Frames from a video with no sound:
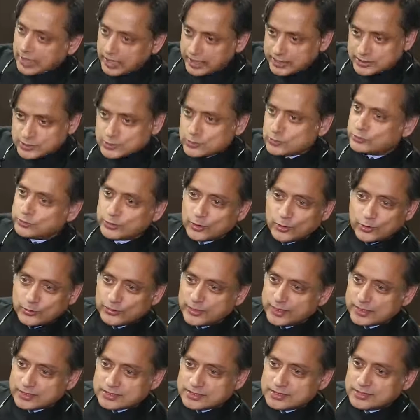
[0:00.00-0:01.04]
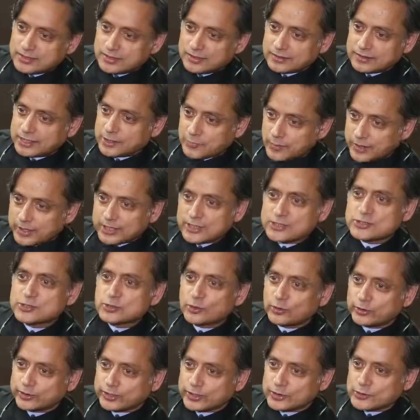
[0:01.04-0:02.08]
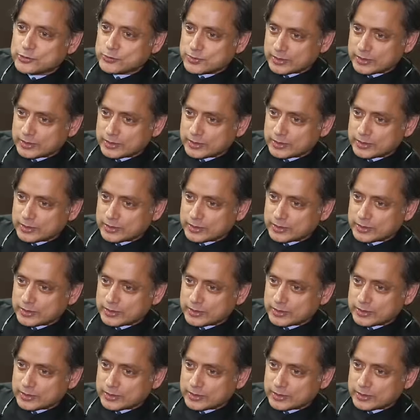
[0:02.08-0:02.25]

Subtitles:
I too know that there were historians